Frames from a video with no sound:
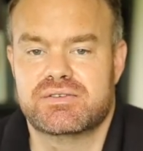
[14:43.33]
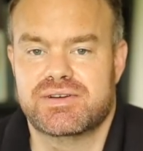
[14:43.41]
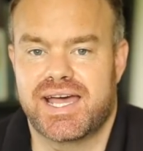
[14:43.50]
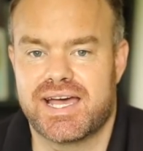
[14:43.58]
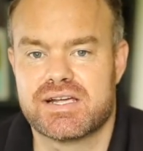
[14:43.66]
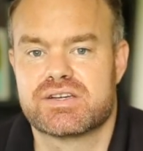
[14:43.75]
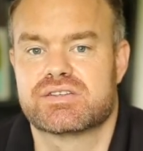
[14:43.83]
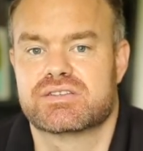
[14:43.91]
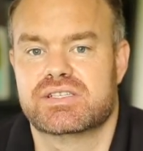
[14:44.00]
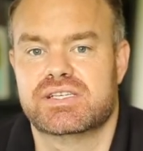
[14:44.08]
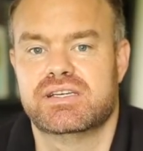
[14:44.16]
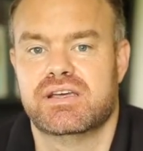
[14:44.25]
You
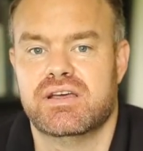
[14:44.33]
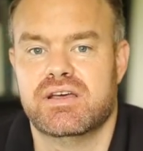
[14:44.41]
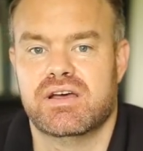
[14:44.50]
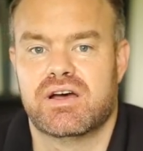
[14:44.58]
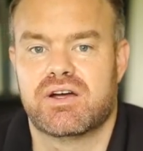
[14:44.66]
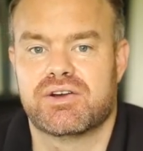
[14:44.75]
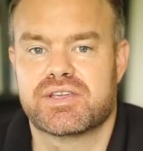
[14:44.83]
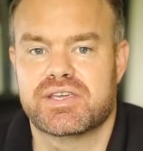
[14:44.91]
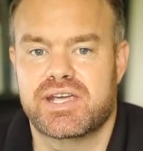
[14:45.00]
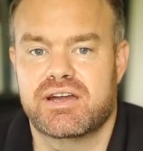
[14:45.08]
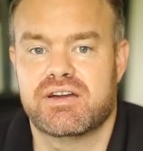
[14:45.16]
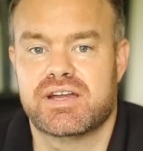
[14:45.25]
actually are
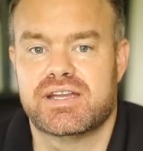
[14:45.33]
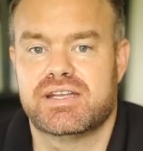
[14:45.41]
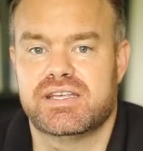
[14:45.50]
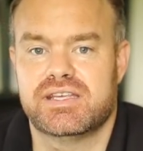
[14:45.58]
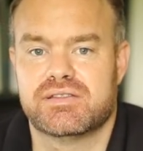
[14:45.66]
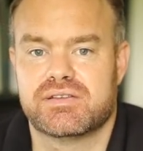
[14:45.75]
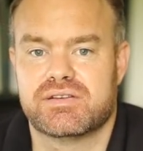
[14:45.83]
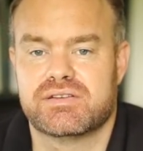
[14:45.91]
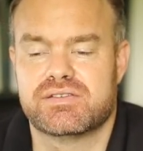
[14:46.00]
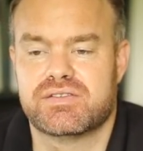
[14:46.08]
carried either